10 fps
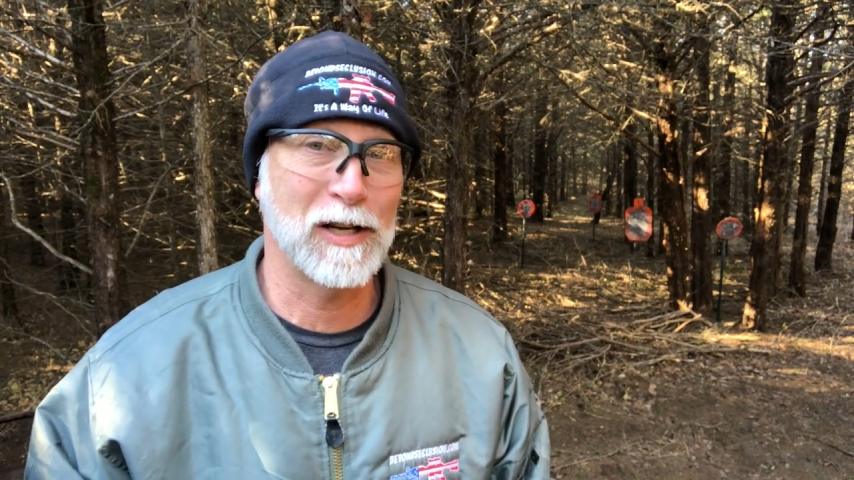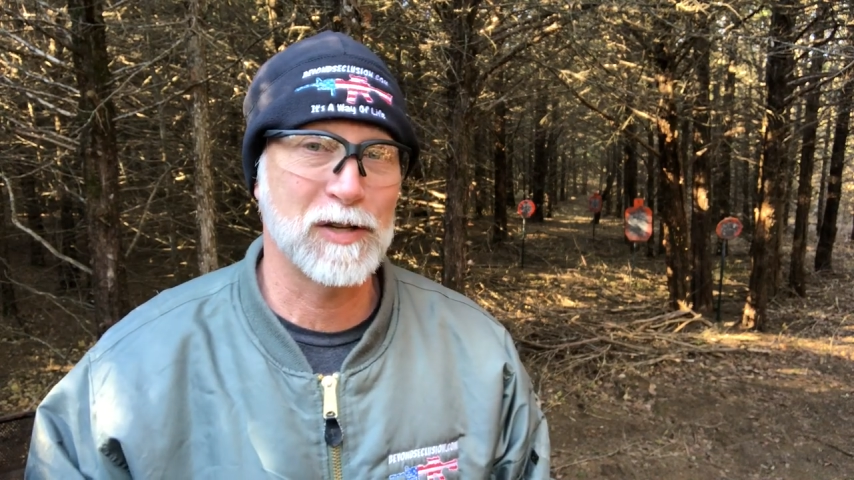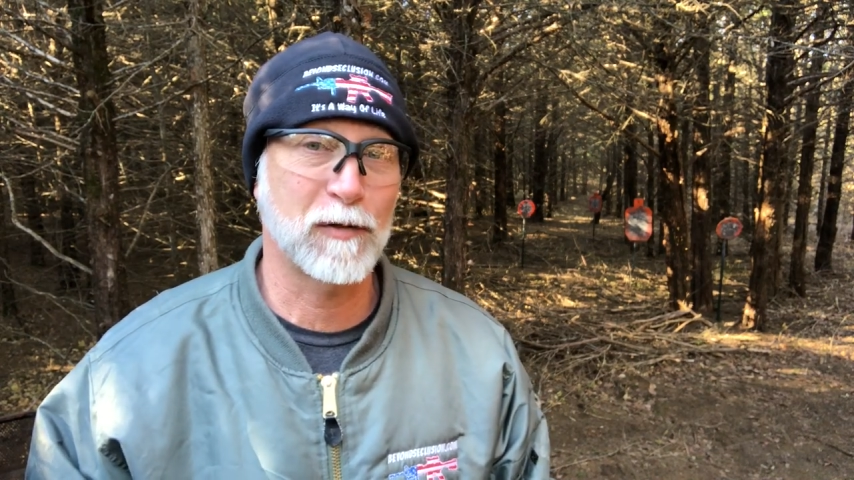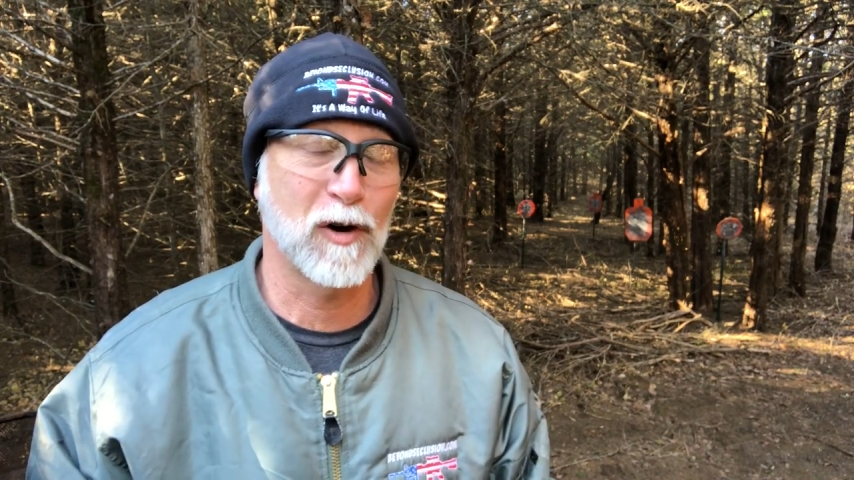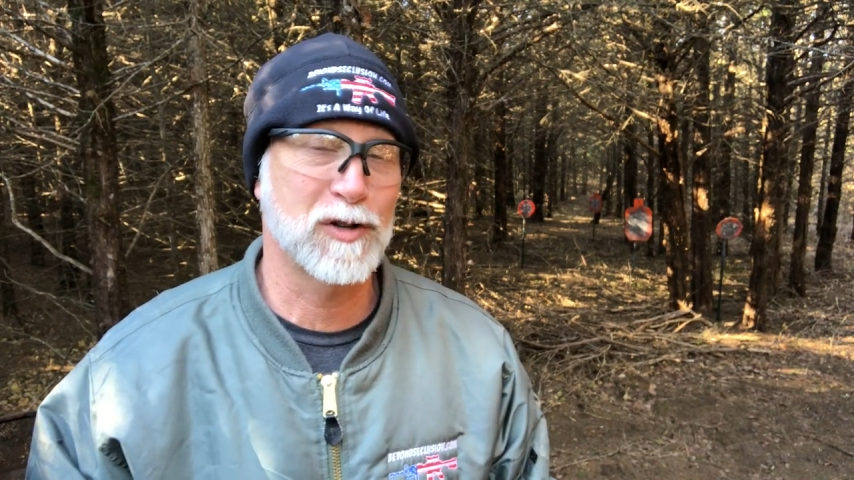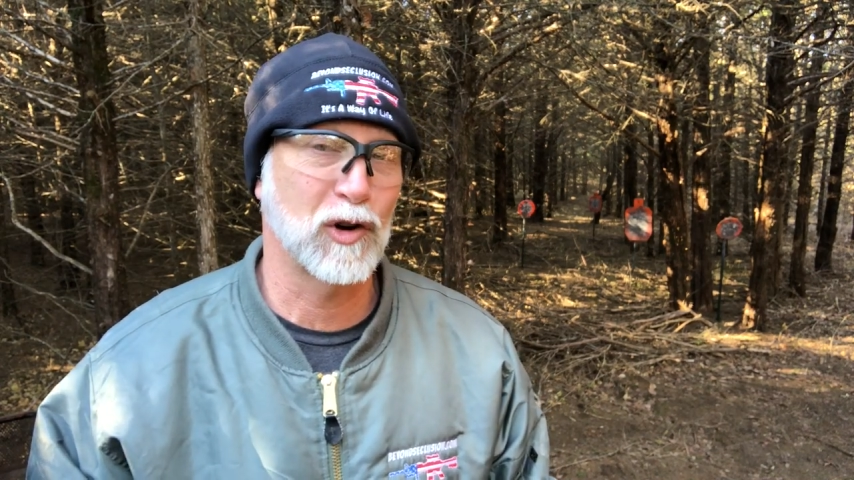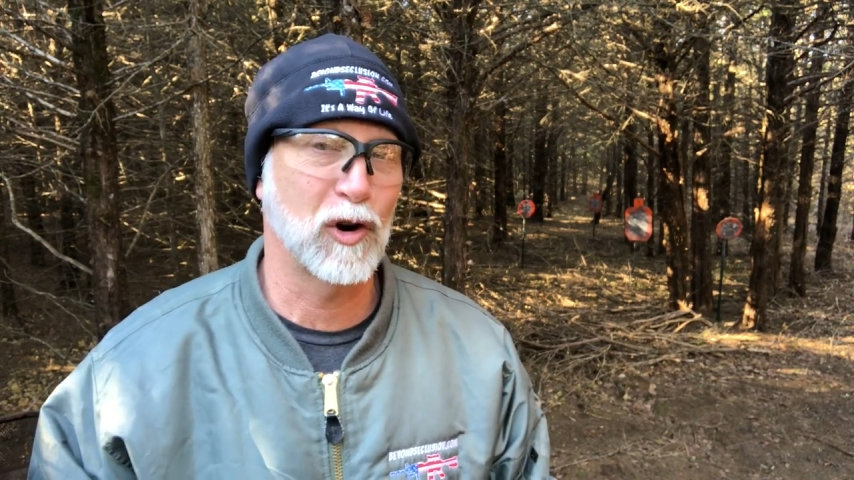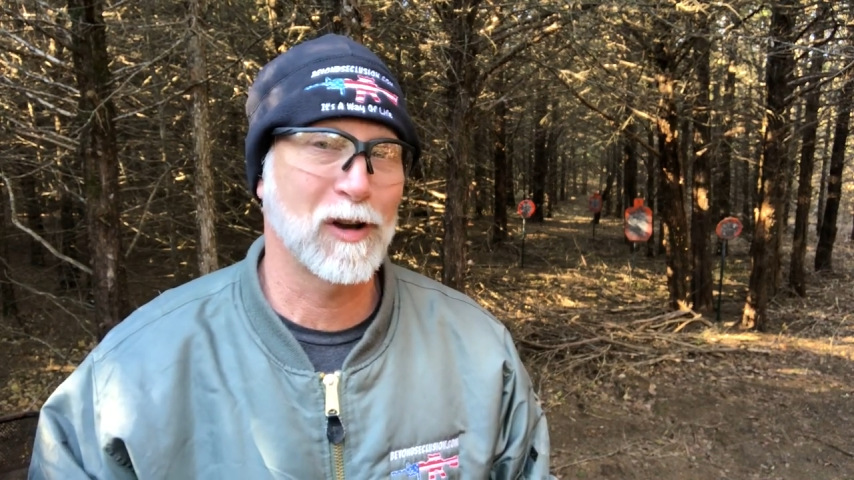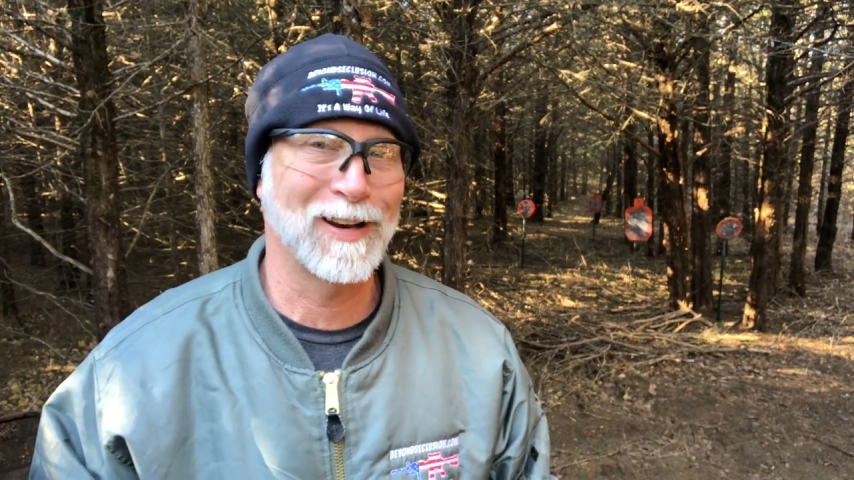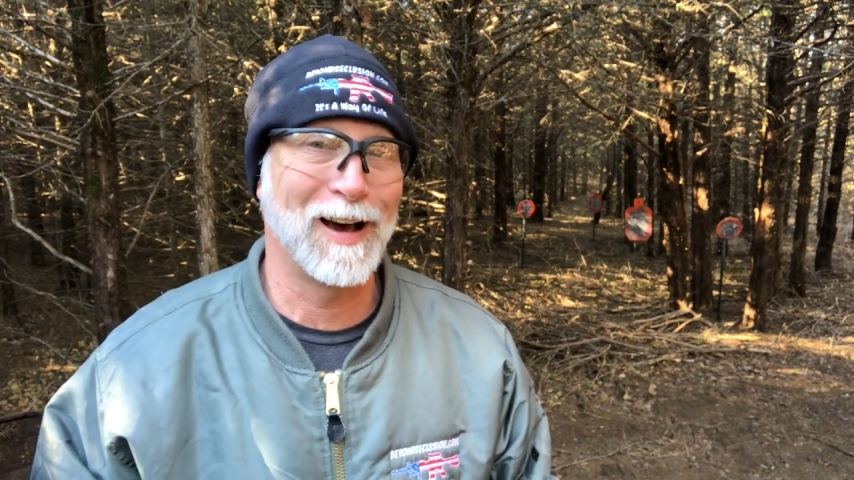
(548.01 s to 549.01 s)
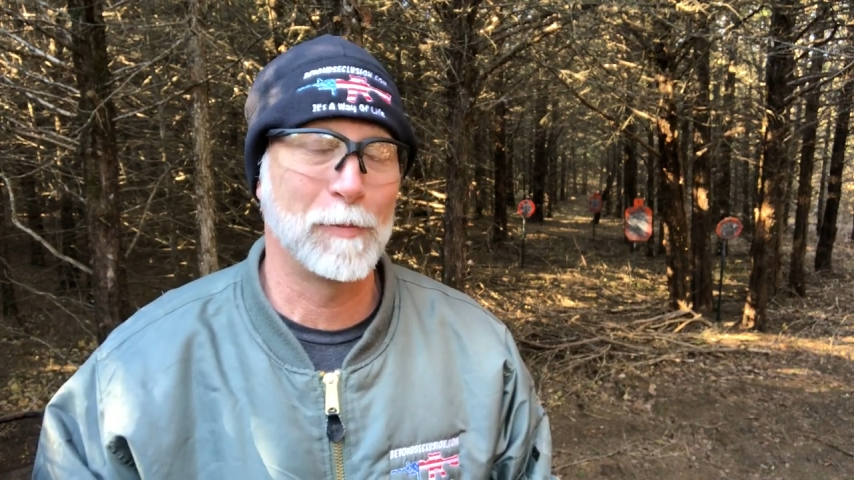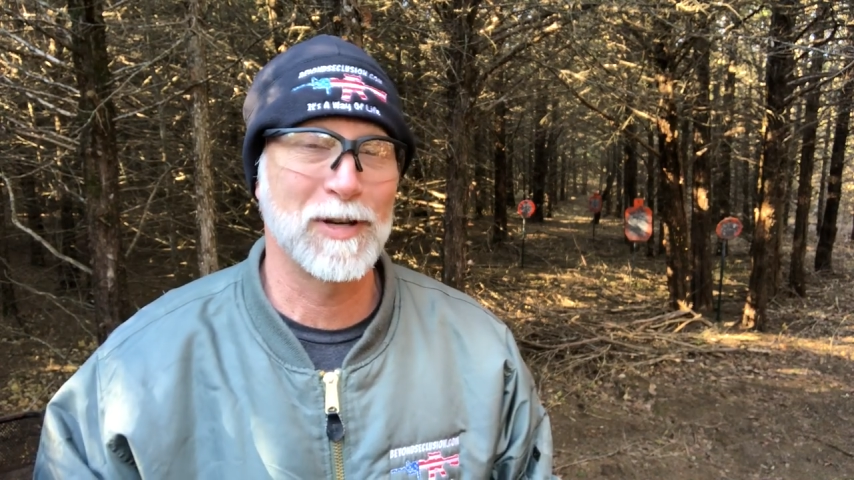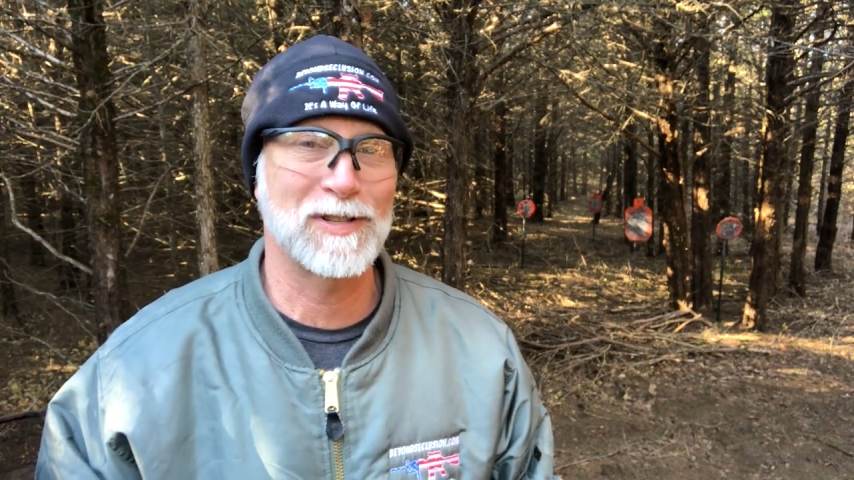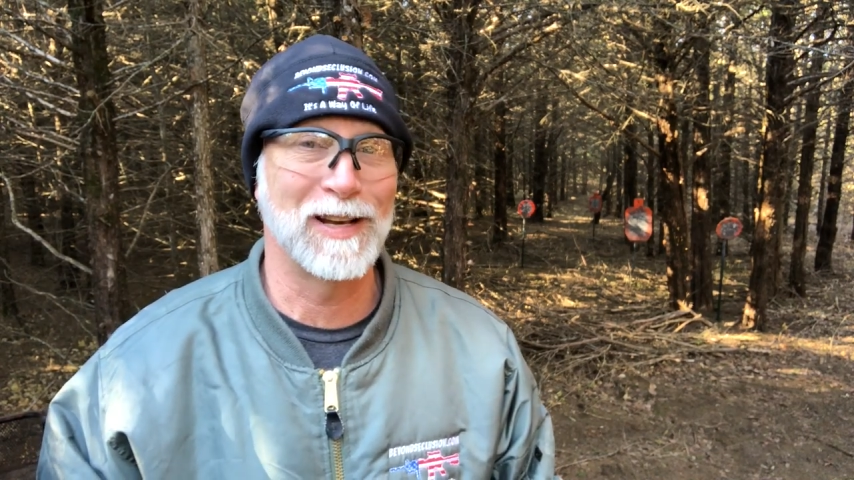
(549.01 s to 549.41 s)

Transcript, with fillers: as far as the ergonomics